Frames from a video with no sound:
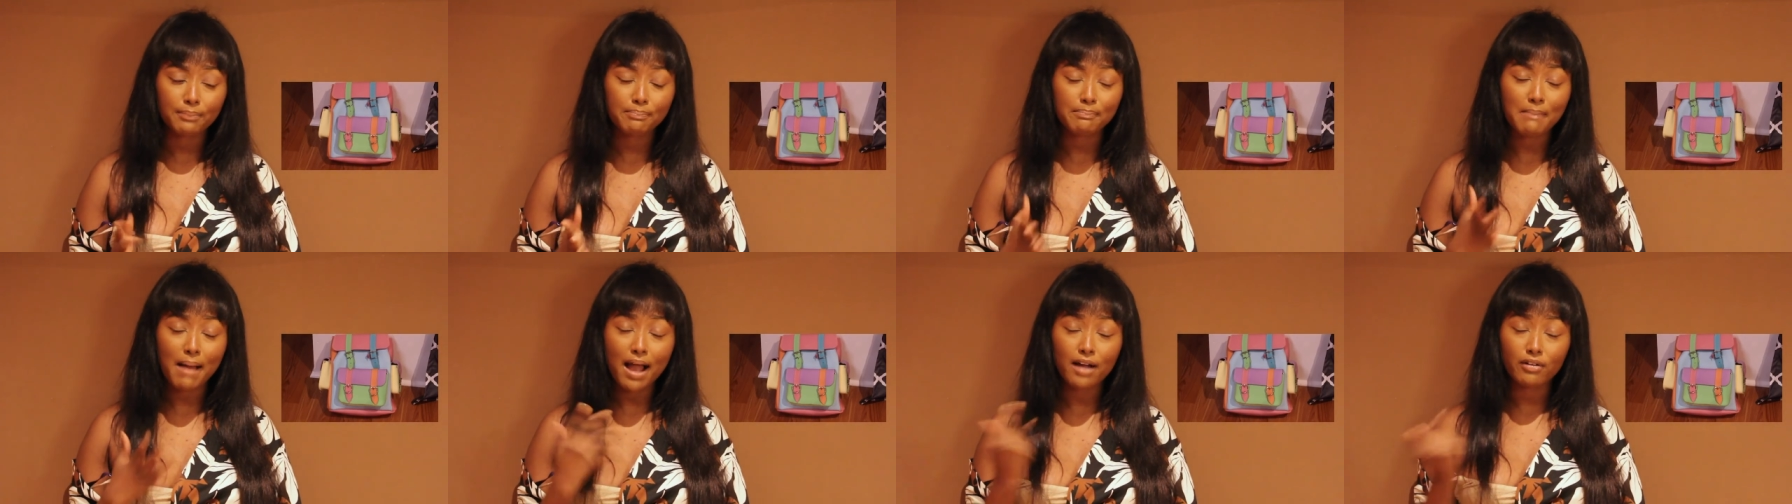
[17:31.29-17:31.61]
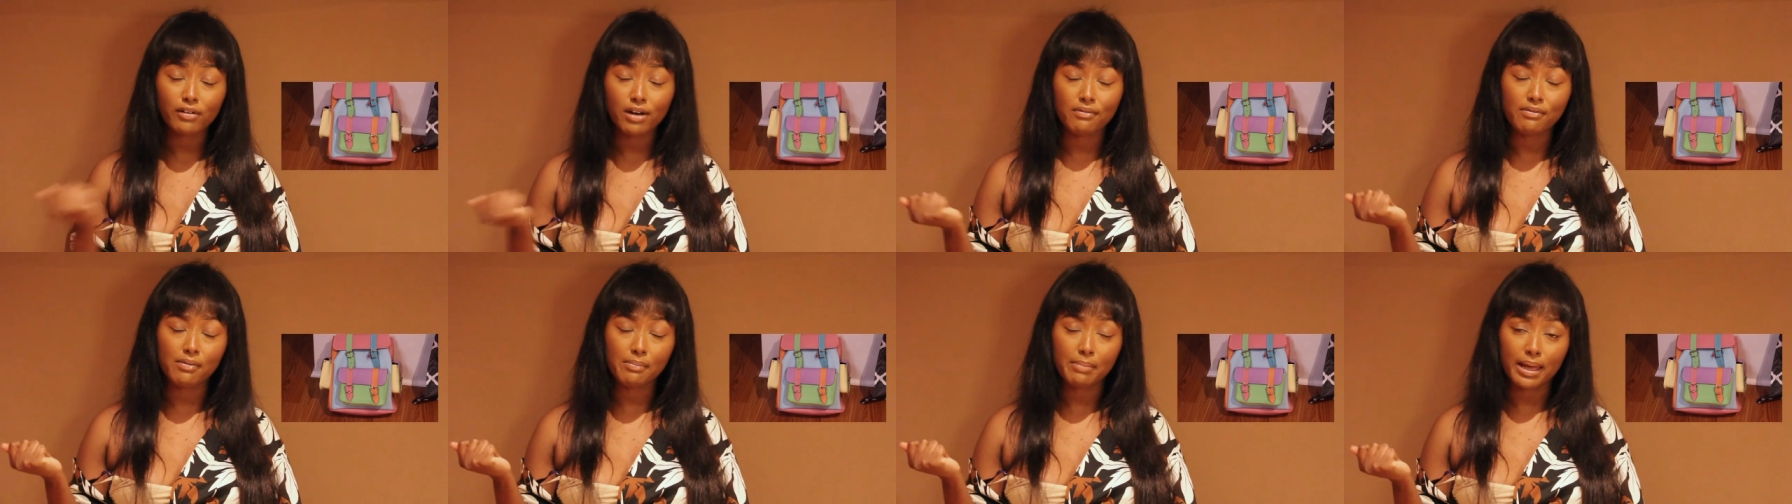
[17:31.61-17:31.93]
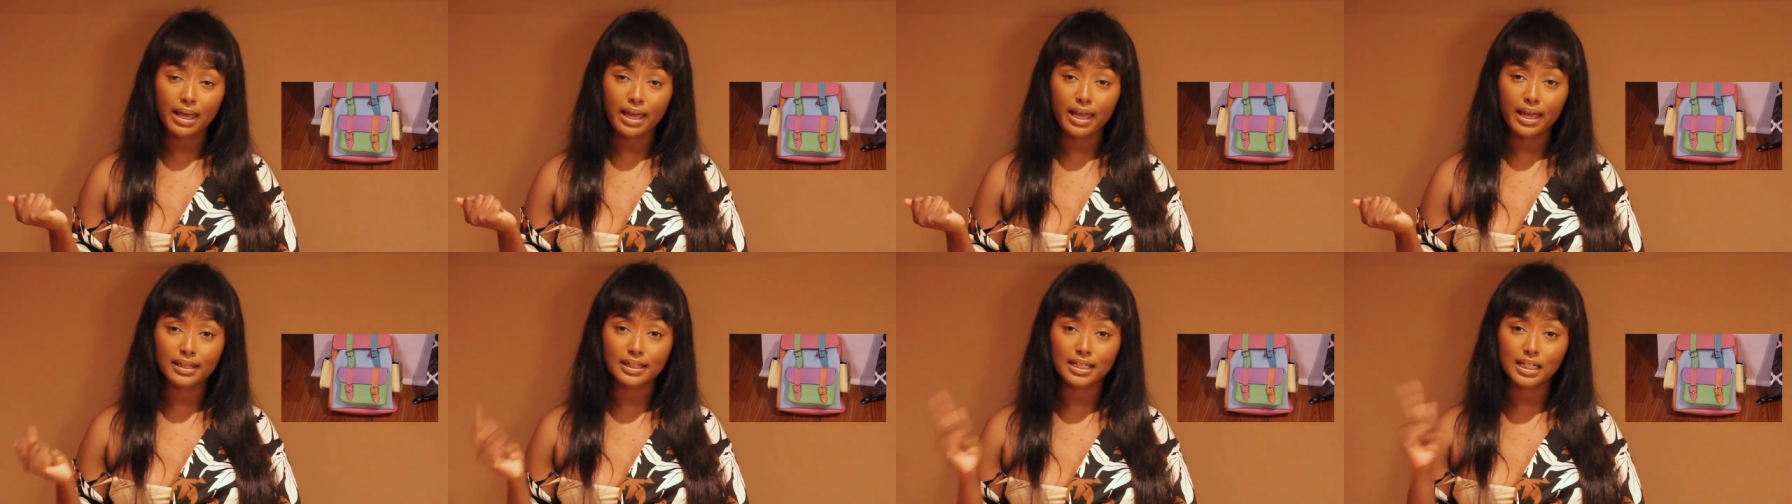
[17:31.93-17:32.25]
my graphic
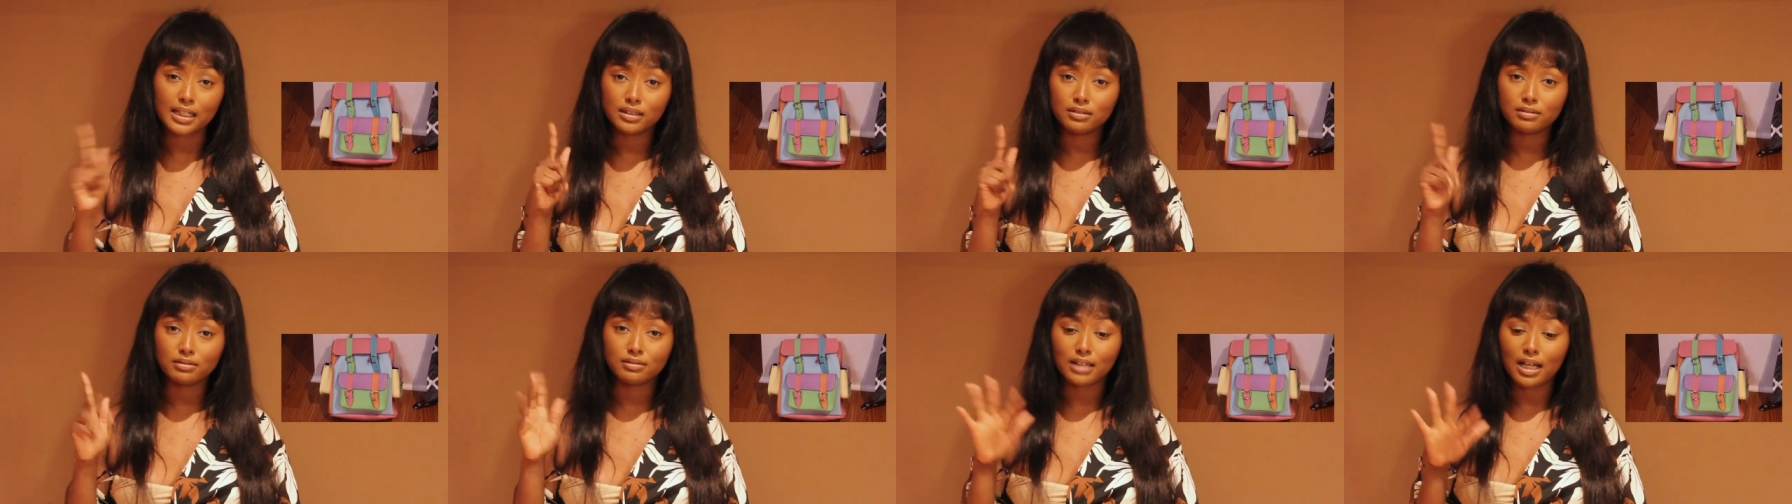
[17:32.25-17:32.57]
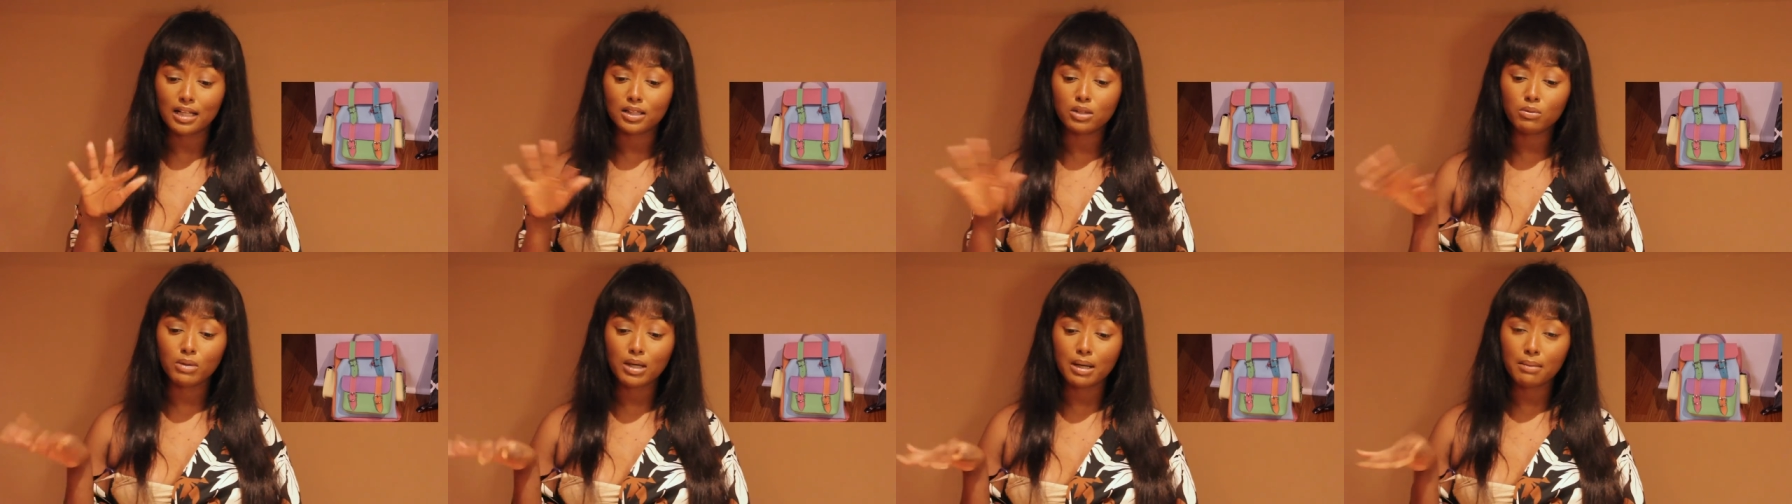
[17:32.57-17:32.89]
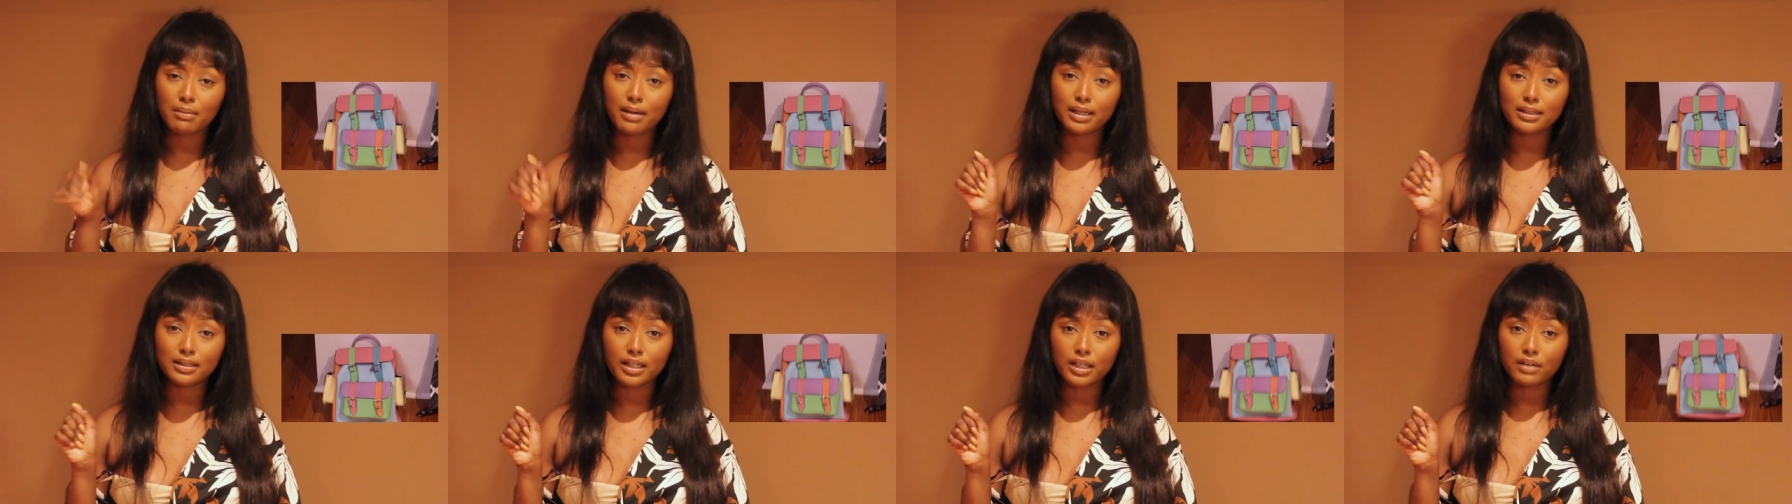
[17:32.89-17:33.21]
bag, not, not the one I'm
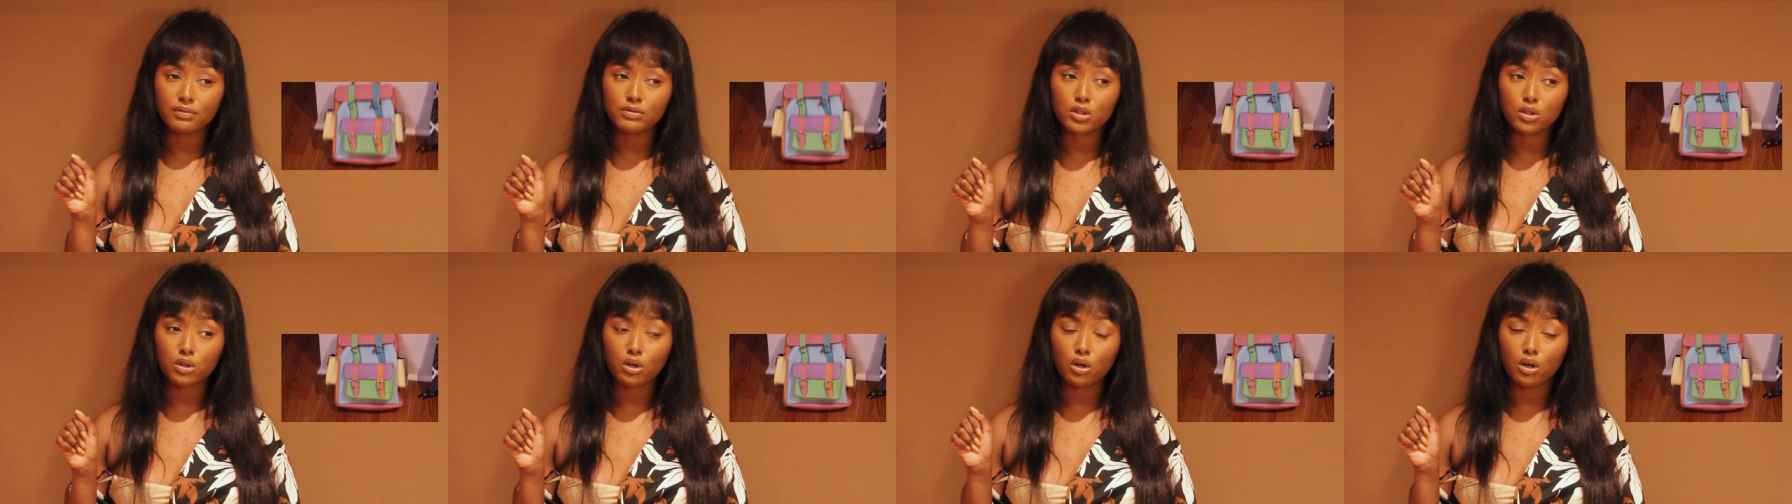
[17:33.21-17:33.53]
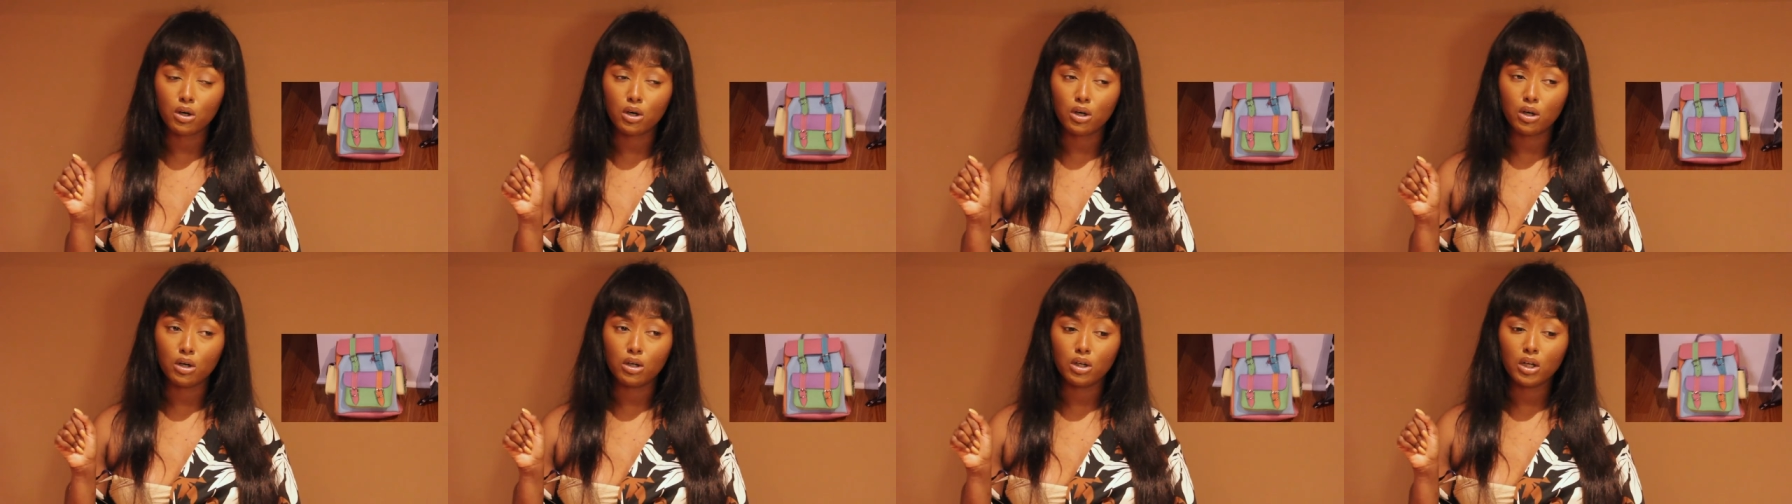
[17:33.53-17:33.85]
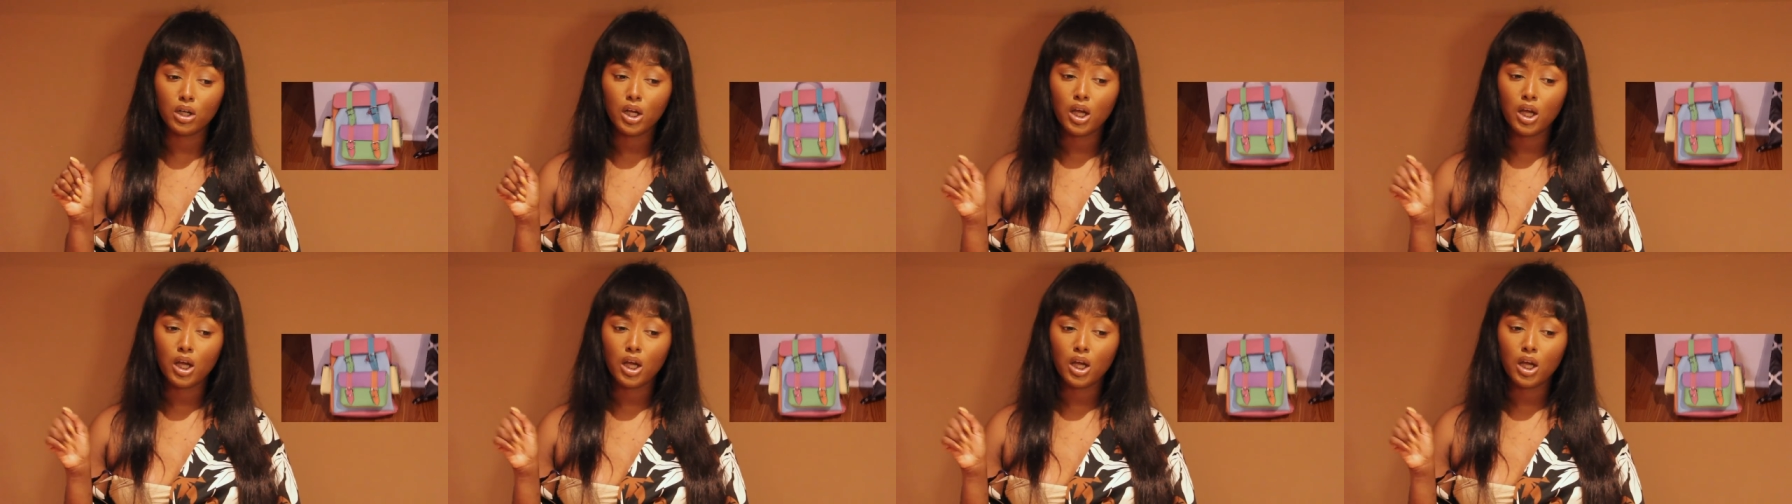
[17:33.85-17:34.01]
about to give to y'all.